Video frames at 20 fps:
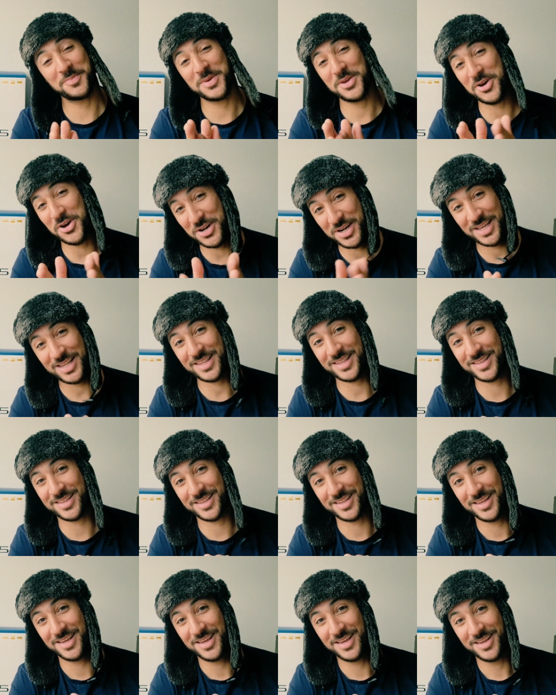to be
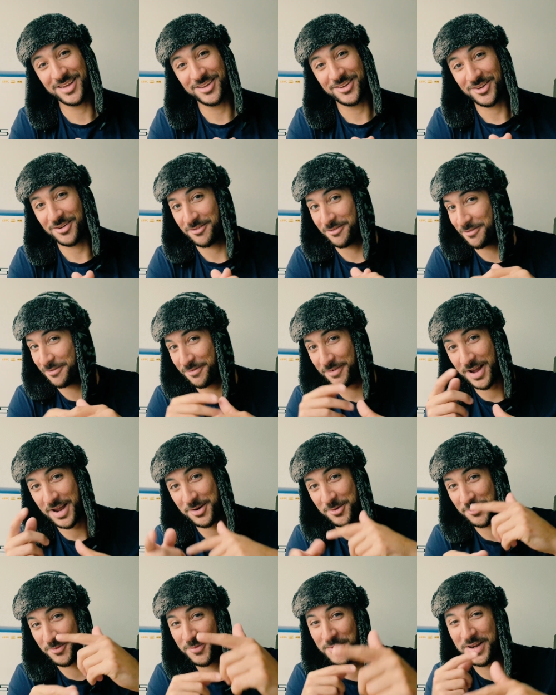honest,
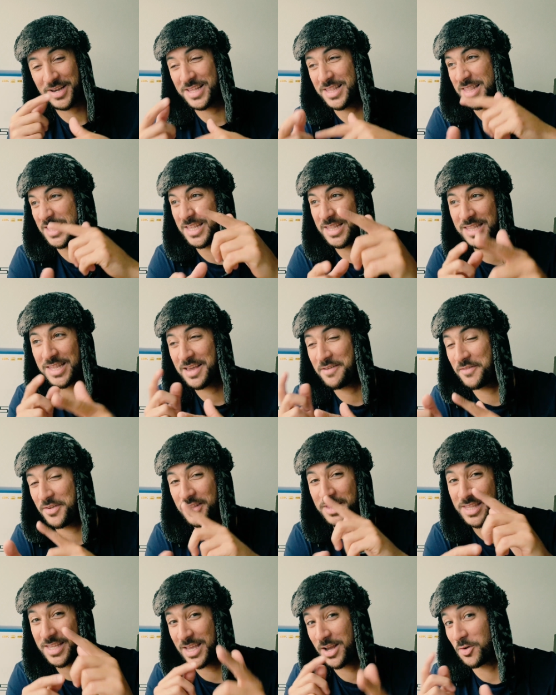Final Fantasy
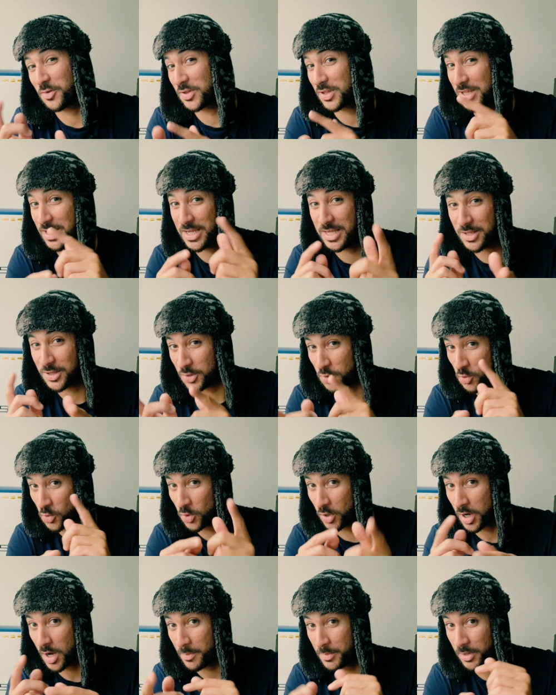7 DLC
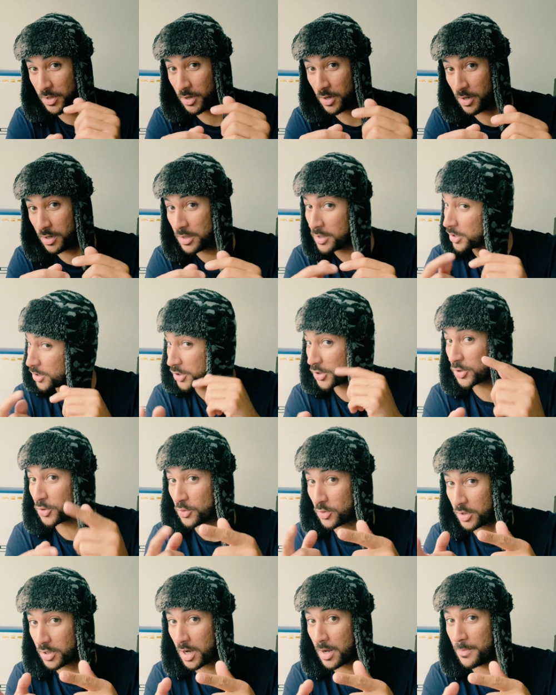soon come, you know?
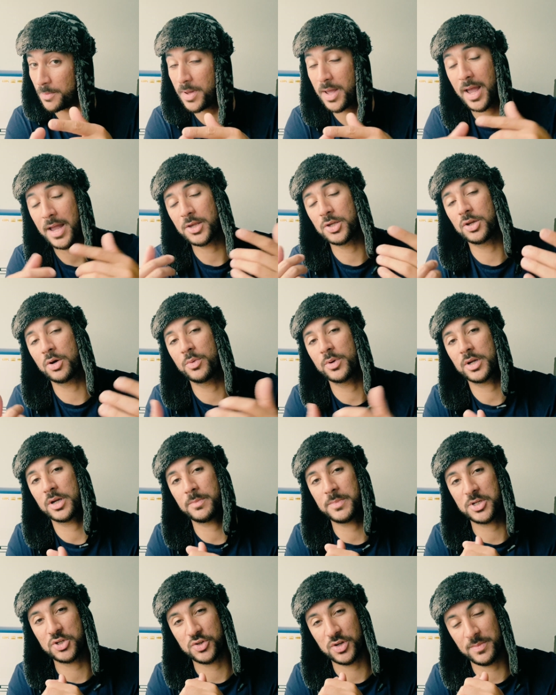Soon come. And you know we're
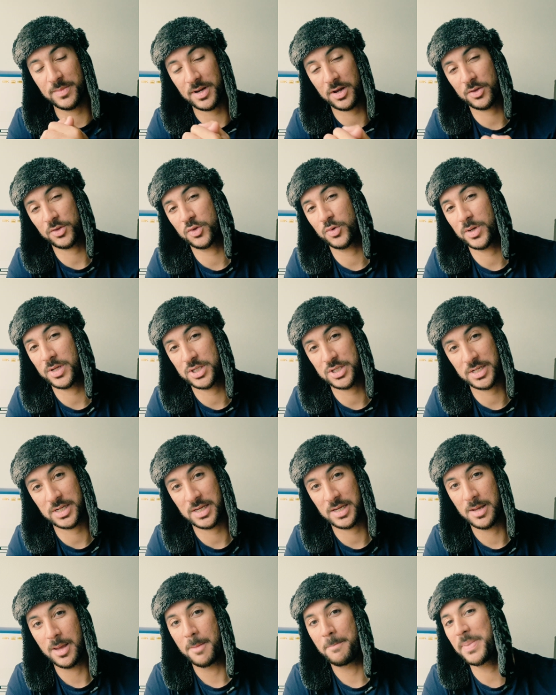going to be streaming out on Twitch,
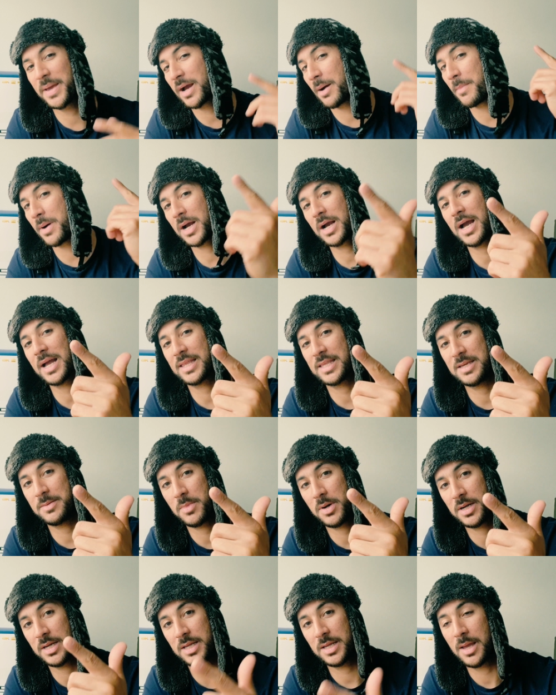innit? Big up my guy
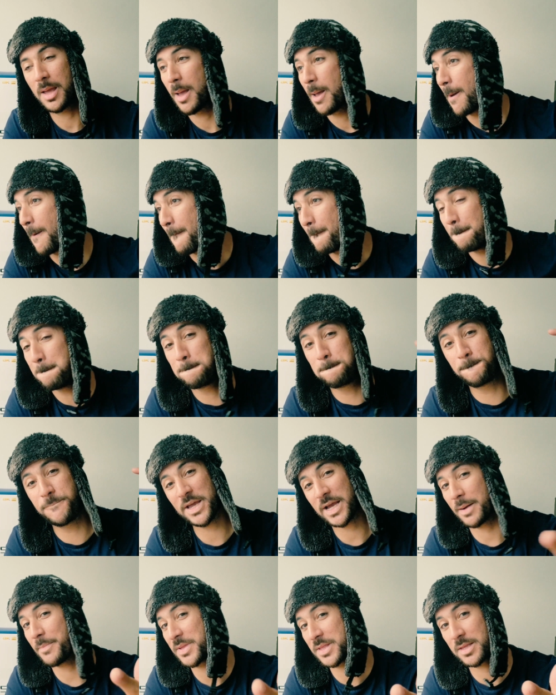D-Money.
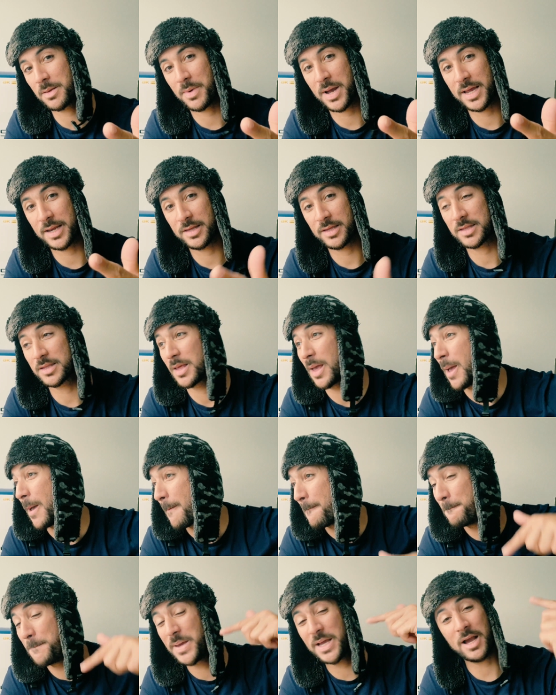Big up Mr. Midas.
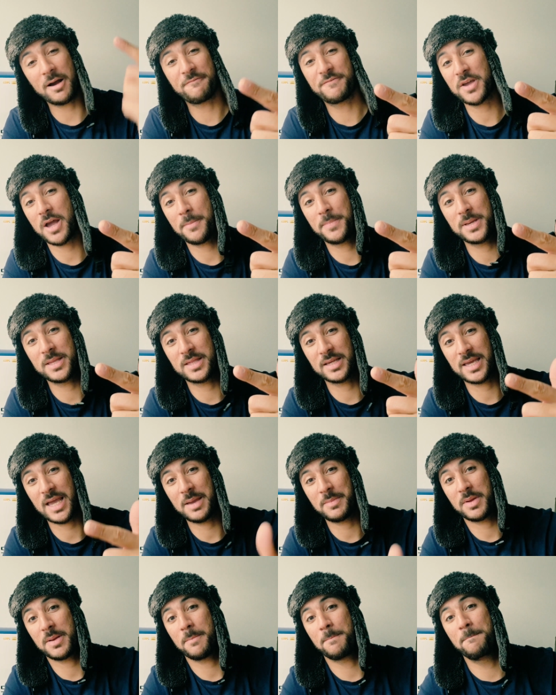Big up VIP to
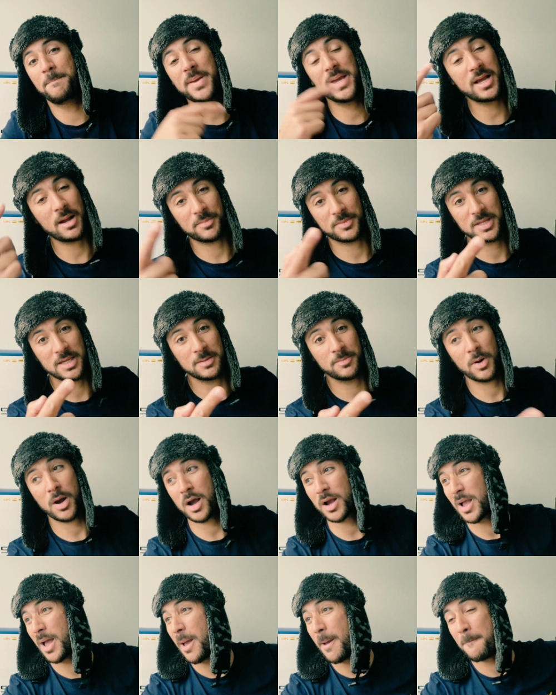Gaming. Big up
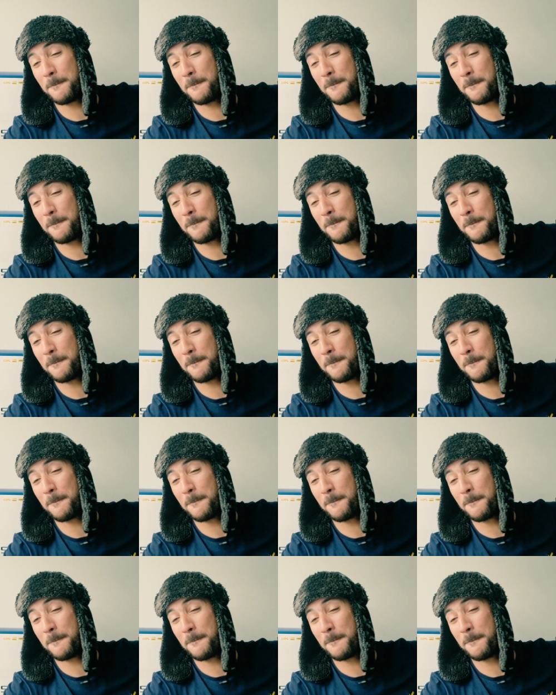Debuck.